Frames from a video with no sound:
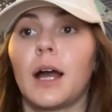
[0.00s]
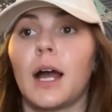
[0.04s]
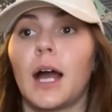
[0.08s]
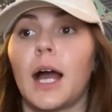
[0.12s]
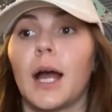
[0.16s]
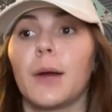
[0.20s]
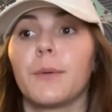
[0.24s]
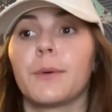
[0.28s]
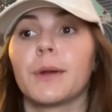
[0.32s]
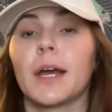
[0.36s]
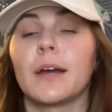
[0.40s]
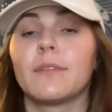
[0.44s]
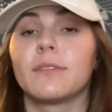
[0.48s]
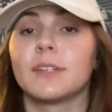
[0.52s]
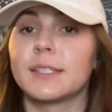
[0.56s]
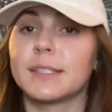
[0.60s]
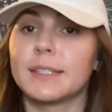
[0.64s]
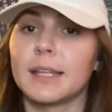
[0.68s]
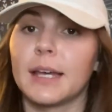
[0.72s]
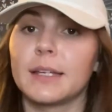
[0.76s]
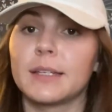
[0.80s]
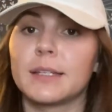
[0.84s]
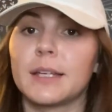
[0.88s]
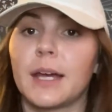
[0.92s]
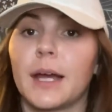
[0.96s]
I would have a
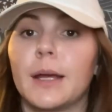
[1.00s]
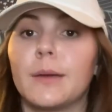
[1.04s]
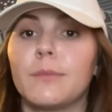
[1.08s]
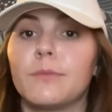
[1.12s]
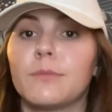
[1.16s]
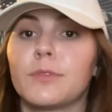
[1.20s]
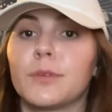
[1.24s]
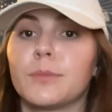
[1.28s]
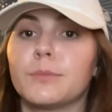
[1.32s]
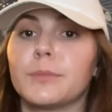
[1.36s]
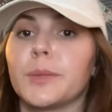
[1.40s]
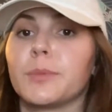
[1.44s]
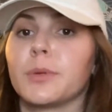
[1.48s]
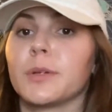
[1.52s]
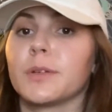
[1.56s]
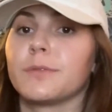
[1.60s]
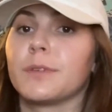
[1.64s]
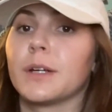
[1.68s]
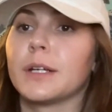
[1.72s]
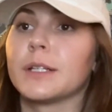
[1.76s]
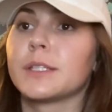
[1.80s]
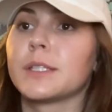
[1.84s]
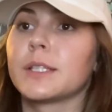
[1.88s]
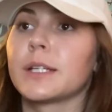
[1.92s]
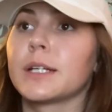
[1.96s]
set time from my
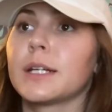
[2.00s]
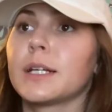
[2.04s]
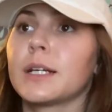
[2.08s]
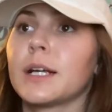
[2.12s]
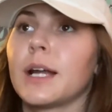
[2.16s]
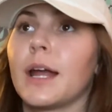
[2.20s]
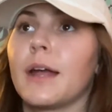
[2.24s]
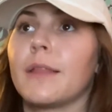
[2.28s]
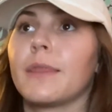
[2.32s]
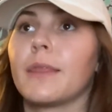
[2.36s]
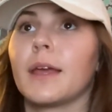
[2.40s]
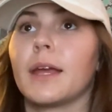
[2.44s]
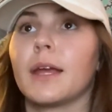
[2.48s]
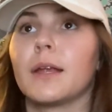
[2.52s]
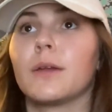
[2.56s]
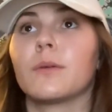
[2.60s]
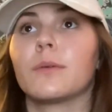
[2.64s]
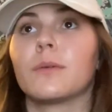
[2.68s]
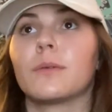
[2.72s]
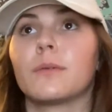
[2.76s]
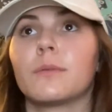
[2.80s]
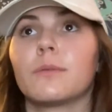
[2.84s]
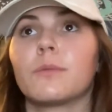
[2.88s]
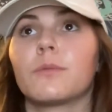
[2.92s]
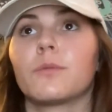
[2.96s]
professor, and
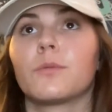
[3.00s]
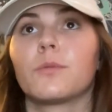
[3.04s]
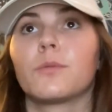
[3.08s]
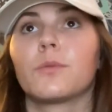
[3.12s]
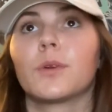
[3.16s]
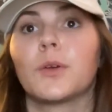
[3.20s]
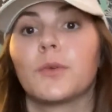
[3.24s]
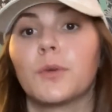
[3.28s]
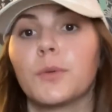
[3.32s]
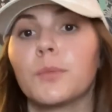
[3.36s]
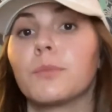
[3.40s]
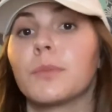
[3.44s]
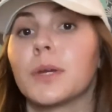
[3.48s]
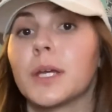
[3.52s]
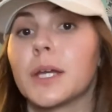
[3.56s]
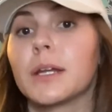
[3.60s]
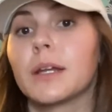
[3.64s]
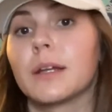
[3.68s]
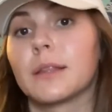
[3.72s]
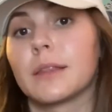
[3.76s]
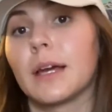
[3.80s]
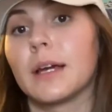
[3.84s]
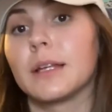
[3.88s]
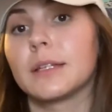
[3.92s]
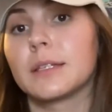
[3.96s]
then we would
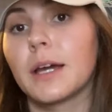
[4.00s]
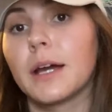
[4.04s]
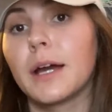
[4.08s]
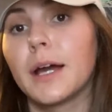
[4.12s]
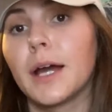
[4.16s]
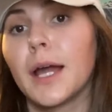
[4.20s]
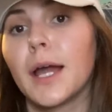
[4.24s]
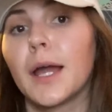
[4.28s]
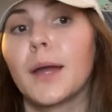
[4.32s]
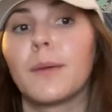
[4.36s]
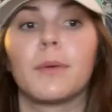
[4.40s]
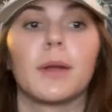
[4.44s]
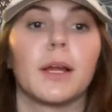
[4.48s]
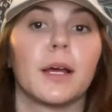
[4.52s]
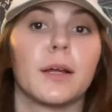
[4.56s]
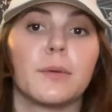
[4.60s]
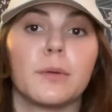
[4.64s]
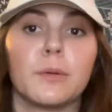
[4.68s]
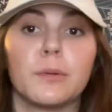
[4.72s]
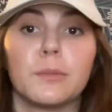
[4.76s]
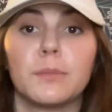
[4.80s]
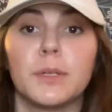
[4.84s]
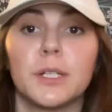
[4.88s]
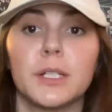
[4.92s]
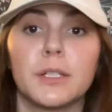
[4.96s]
meet at that time and I'd
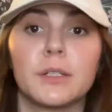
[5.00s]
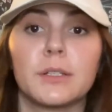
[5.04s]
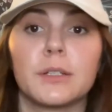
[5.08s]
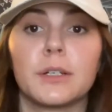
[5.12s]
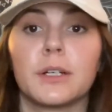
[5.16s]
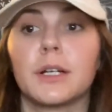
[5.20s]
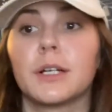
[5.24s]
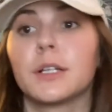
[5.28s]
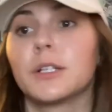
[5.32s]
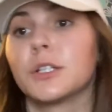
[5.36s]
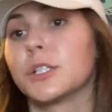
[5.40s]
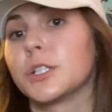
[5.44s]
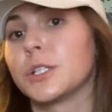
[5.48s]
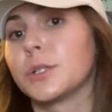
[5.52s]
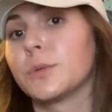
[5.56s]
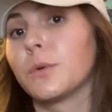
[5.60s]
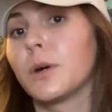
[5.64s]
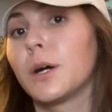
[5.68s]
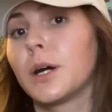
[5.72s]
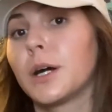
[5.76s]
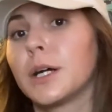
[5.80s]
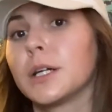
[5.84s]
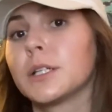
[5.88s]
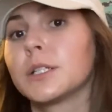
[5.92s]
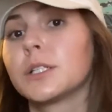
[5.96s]
administer it and she'd
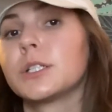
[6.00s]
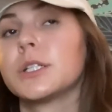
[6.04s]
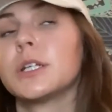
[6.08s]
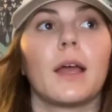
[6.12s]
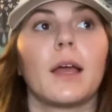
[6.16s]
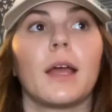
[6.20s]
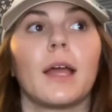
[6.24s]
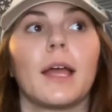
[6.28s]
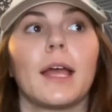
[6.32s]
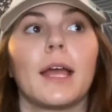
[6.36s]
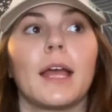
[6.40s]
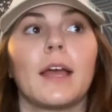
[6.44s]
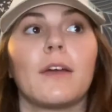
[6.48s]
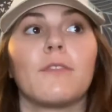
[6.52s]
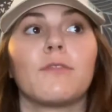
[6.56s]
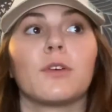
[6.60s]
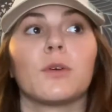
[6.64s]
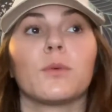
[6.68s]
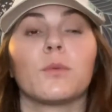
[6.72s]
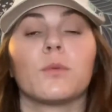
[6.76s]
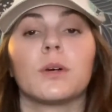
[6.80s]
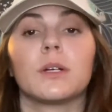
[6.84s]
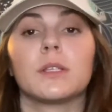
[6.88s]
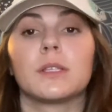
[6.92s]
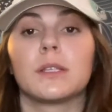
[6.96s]
watch. If
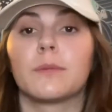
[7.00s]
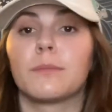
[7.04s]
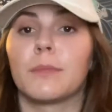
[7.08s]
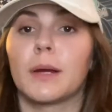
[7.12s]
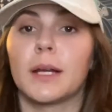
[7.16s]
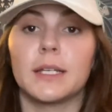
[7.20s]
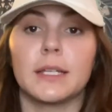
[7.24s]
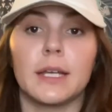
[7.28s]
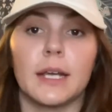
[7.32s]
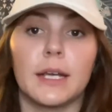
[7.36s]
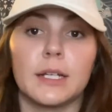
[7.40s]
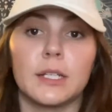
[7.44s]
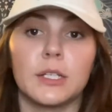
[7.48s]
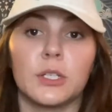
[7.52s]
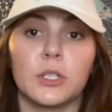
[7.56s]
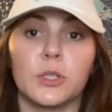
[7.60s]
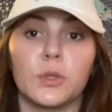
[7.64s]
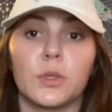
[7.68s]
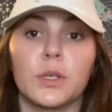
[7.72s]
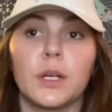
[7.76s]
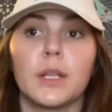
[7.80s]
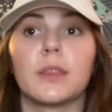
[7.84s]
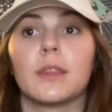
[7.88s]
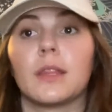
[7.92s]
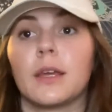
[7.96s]
it wasn't my day to
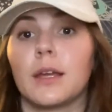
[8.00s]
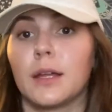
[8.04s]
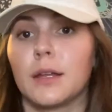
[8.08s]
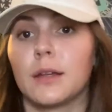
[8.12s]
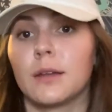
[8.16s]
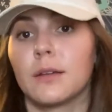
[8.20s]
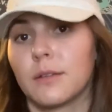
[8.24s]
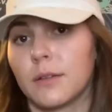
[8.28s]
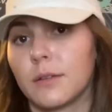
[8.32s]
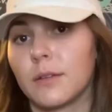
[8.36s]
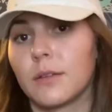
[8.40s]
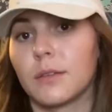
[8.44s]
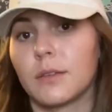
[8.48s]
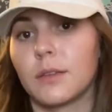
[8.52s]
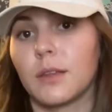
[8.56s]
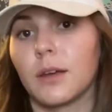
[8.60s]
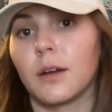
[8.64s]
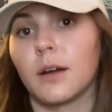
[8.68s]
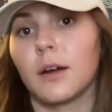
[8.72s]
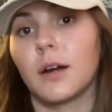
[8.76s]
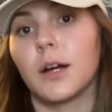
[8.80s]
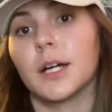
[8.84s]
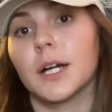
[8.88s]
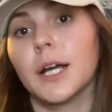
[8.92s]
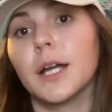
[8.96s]
do it, then the
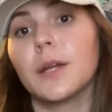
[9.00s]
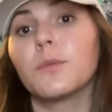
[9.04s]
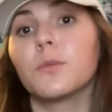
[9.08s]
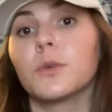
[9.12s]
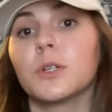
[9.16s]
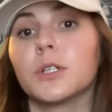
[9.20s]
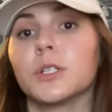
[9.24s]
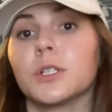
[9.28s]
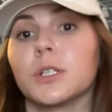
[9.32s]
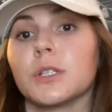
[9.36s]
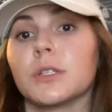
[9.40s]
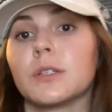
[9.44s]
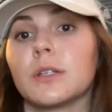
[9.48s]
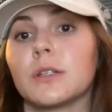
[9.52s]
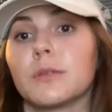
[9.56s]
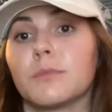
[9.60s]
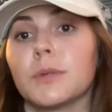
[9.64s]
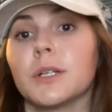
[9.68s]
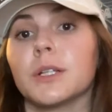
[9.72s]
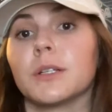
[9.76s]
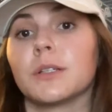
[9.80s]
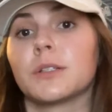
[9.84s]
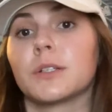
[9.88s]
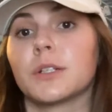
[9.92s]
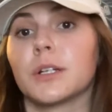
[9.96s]
RN would just
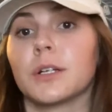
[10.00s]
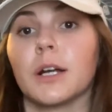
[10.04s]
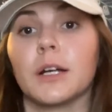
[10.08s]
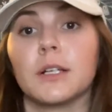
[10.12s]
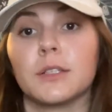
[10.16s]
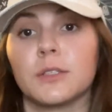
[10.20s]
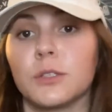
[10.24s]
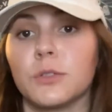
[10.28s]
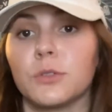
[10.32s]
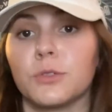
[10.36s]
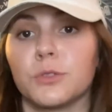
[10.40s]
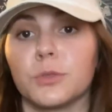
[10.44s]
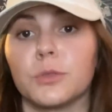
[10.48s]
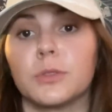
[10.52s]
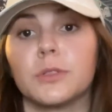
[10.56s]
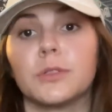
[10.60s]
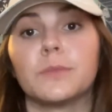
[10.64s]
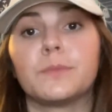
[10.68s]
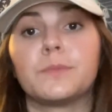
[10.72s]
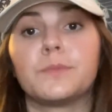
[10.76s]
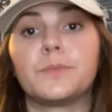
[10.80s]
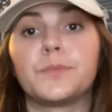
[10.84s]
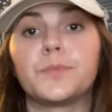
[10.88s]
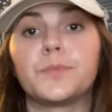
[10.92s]
administer as usual.